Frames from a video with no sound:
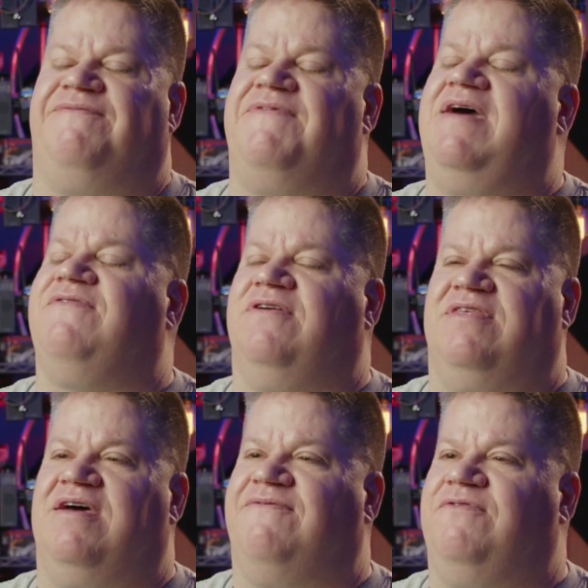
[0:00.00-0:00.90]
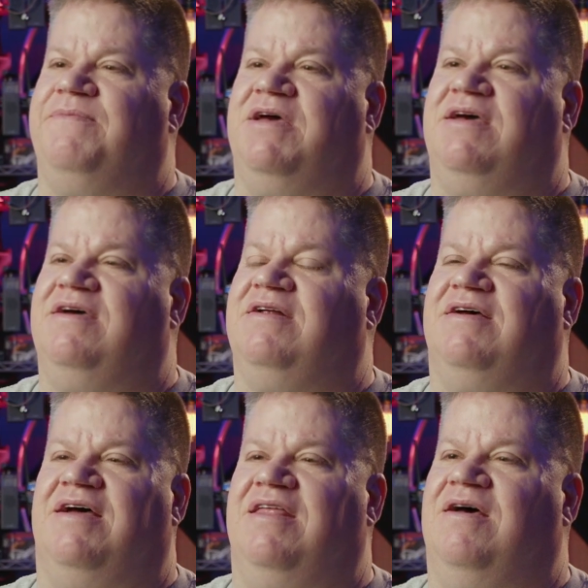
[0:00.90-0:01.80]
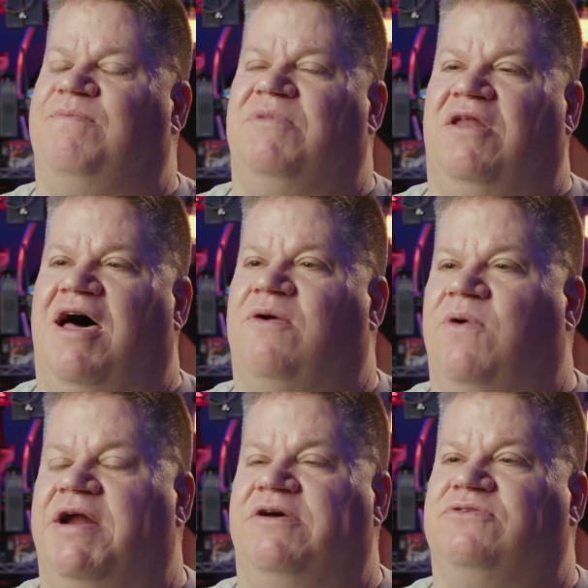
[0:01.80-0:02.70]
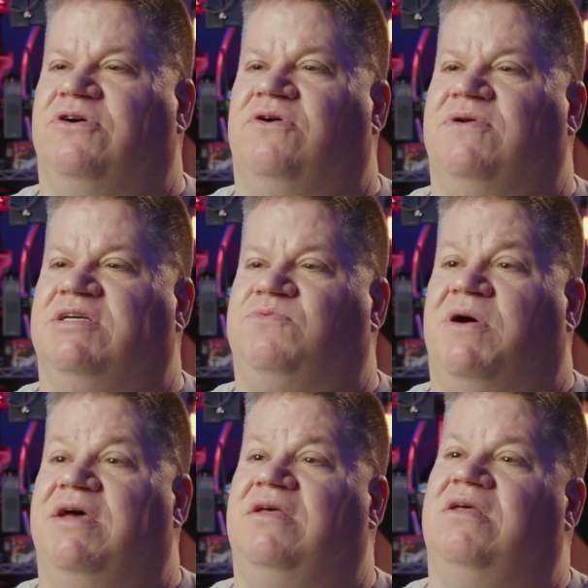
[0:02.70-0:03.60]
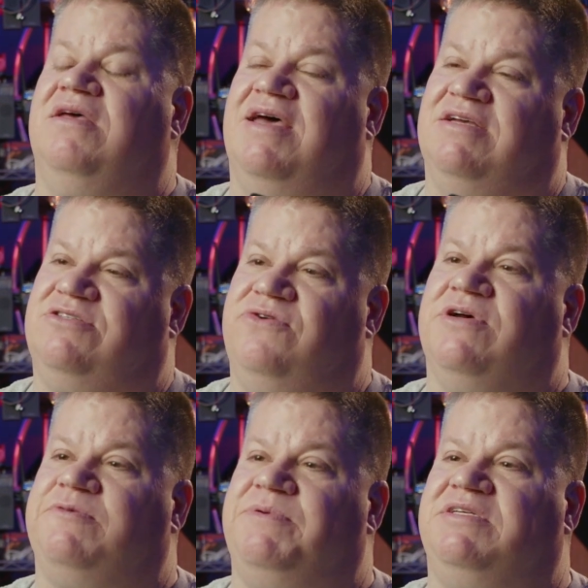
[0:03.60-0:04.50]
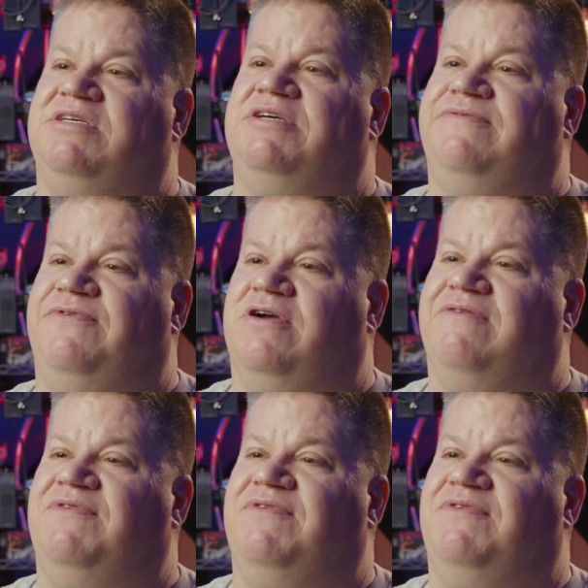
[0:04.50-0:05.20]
A favorite thing for me, and a lot of radios are going this way, it has USB charging for